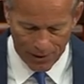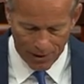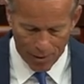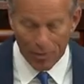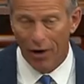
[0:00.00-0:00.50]

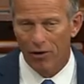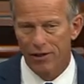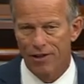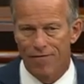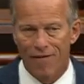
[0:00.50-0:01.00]

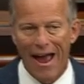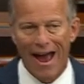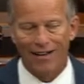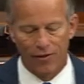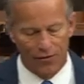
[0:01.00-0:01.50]
Apparently, the
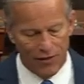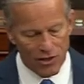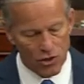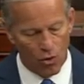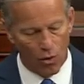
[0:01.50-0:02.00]
fact that
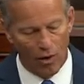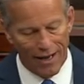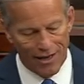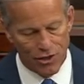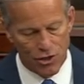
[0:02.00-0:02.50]
this court
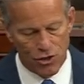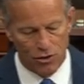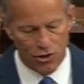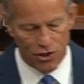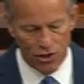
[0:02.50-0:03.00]
has issued
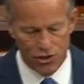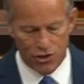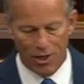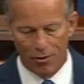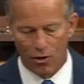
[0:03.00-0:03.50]
decisions
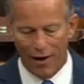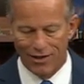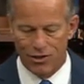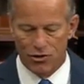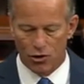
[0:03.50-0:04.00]

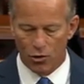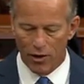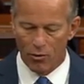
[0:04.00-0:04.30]
Democrats disagree